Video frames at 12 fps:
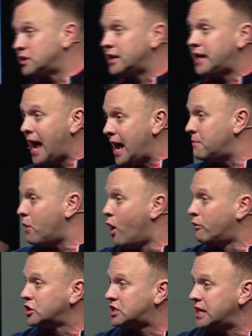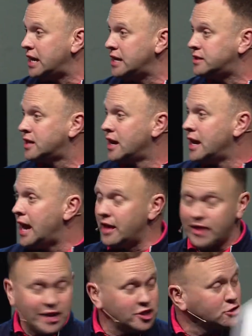a game overseas, and
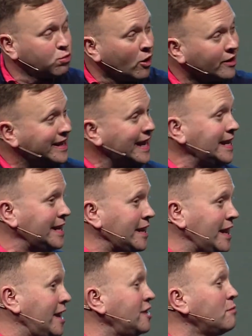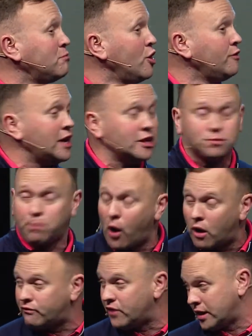they just weren't getting it. And in the movie, it's
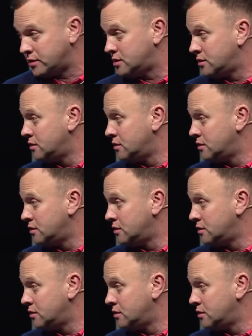perfect.